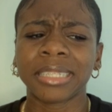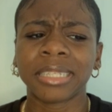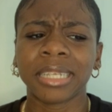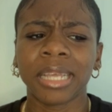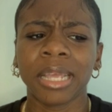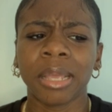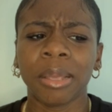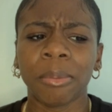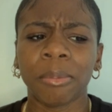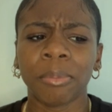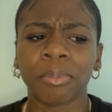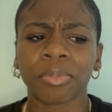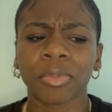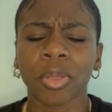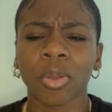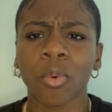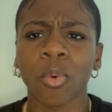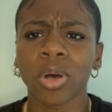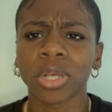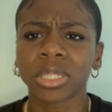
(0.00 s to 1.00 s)
to him,
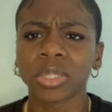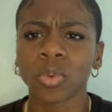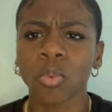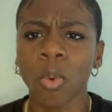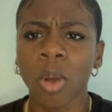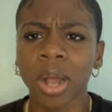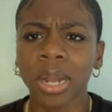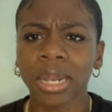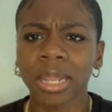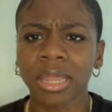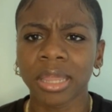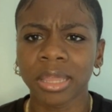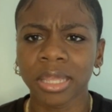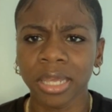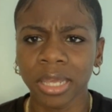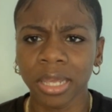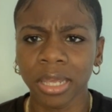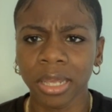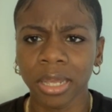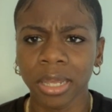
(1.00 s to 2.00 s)
What's one
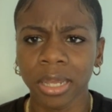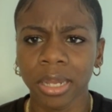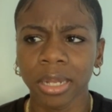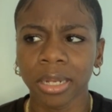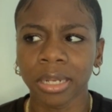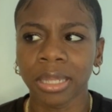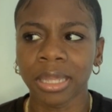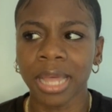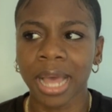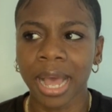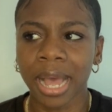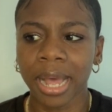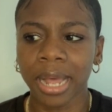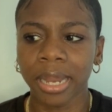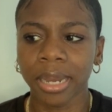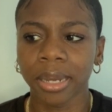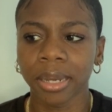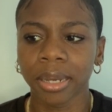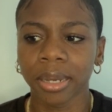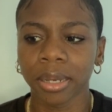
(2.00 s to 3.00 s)
thing
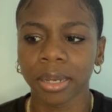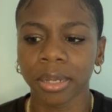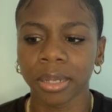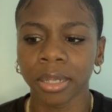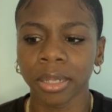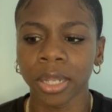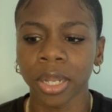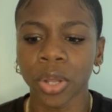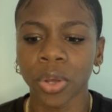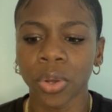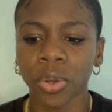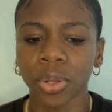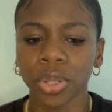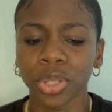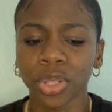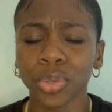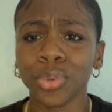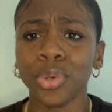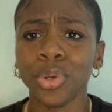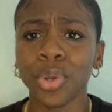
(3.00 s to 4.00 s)
that you know
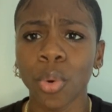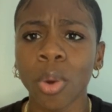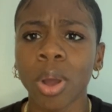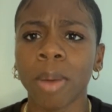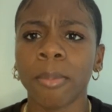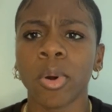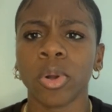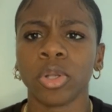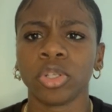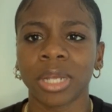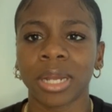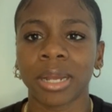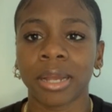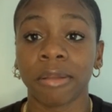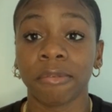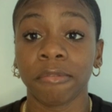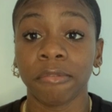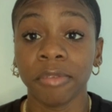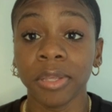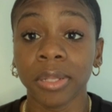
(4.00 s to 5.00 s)
you know about track
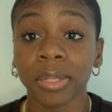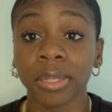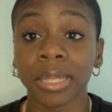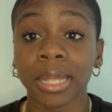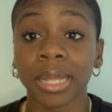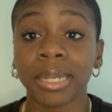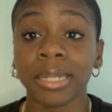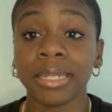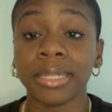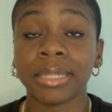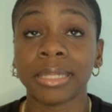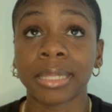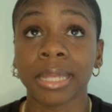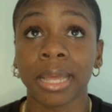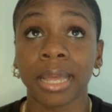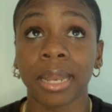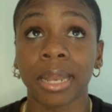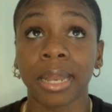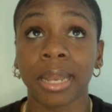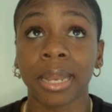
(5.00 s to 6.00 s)
and field? And he
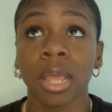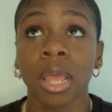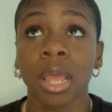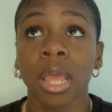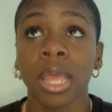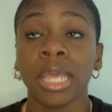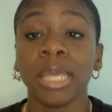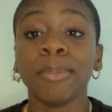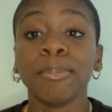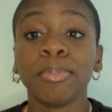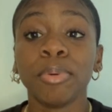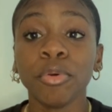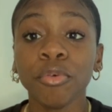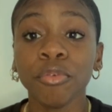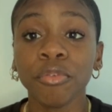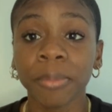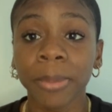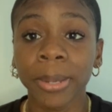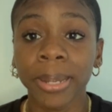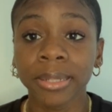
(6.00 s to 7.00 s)
said,
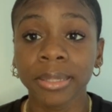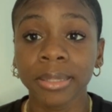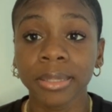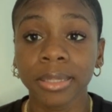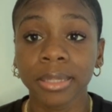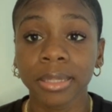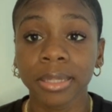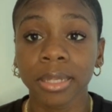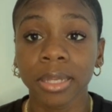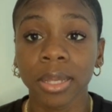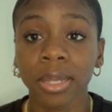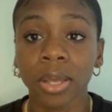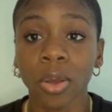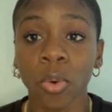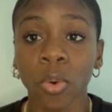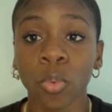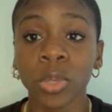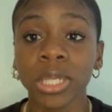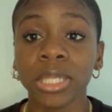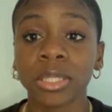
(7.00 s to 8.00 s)
Improvement.
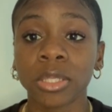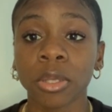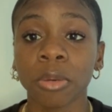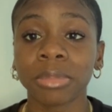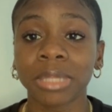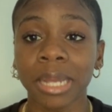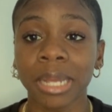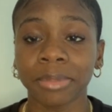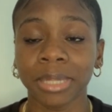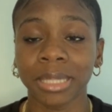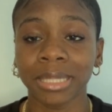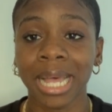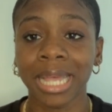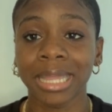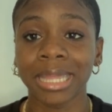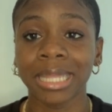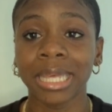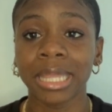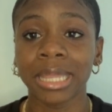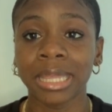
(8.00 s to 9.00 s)
We sometimes as
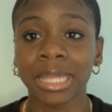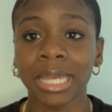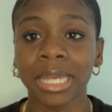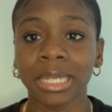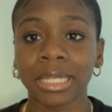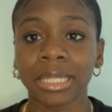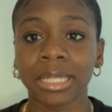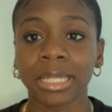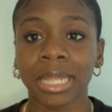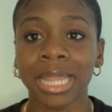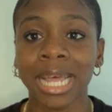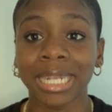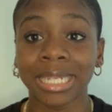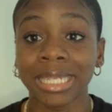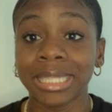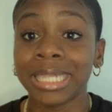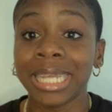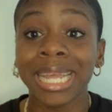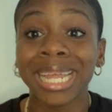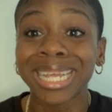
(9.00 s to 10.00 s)
athletes think that
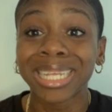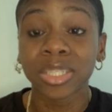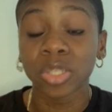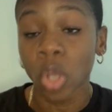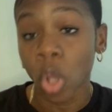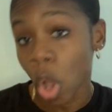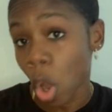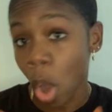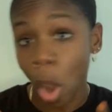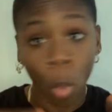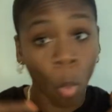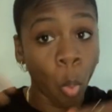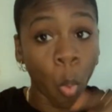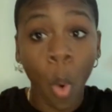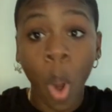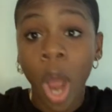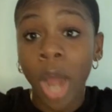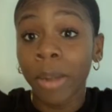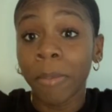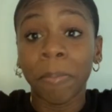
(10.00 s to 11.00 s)
it takes
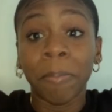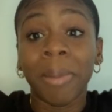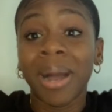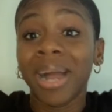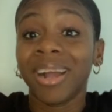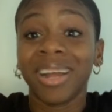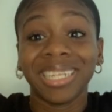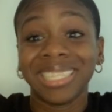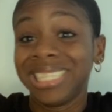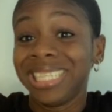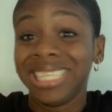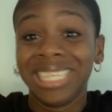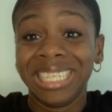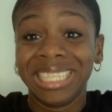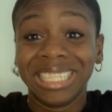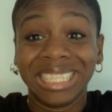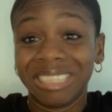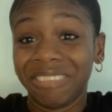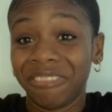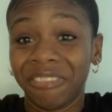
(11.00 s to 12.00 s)
one bag of
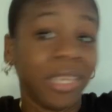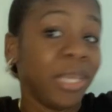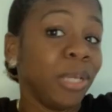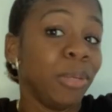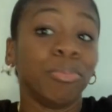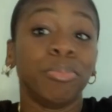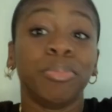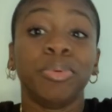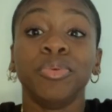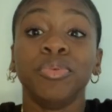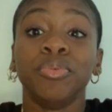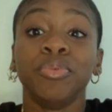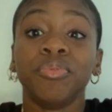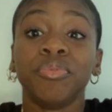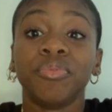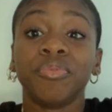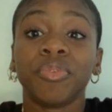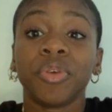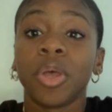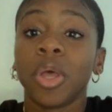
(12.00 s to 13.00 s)
things to improve,
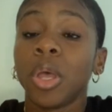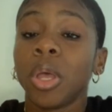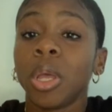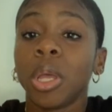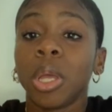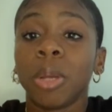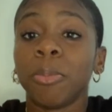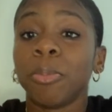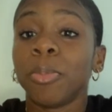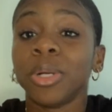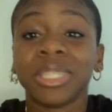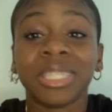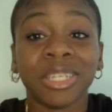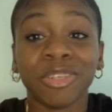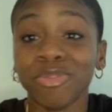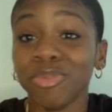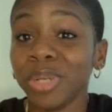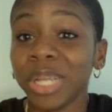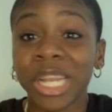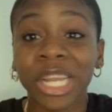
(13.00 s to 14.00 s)
but
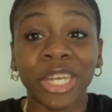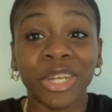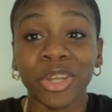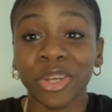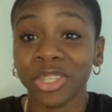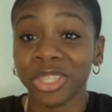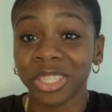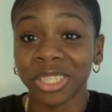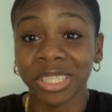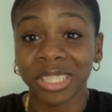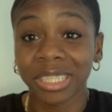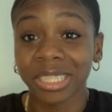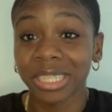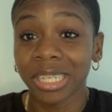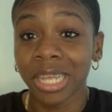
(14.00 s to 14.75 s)
it really doesn't.